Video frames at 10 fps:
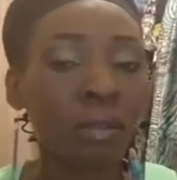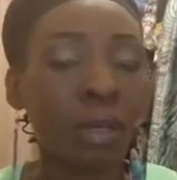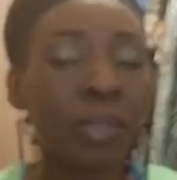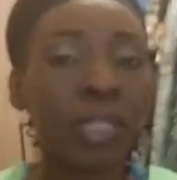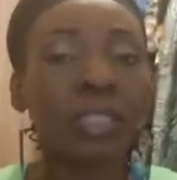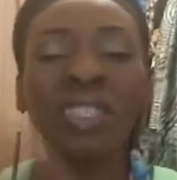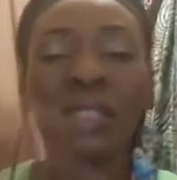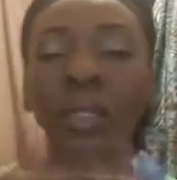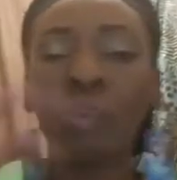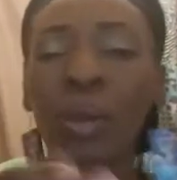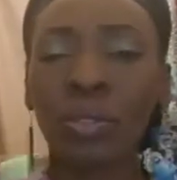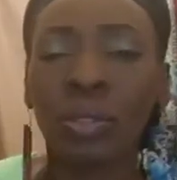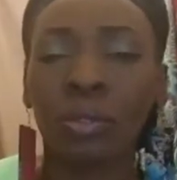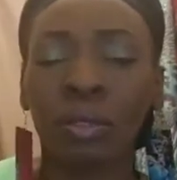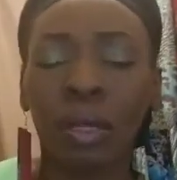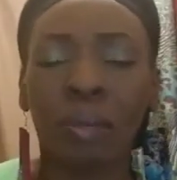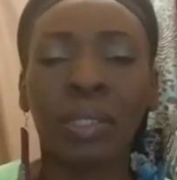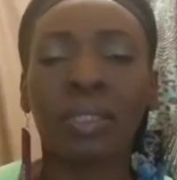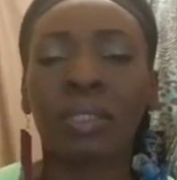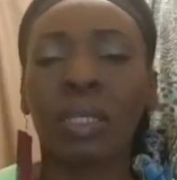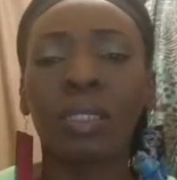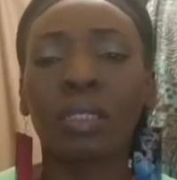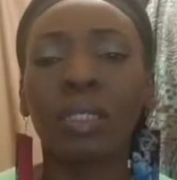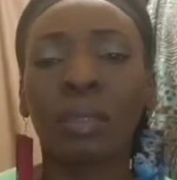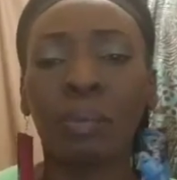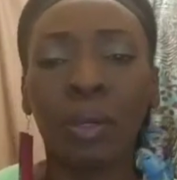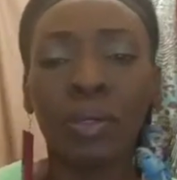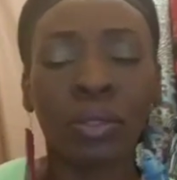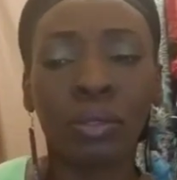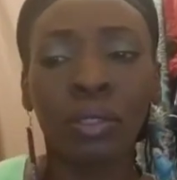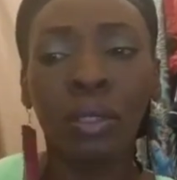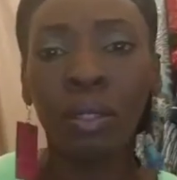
I mean, it's nothing personal. I meant to say it's nothing personal.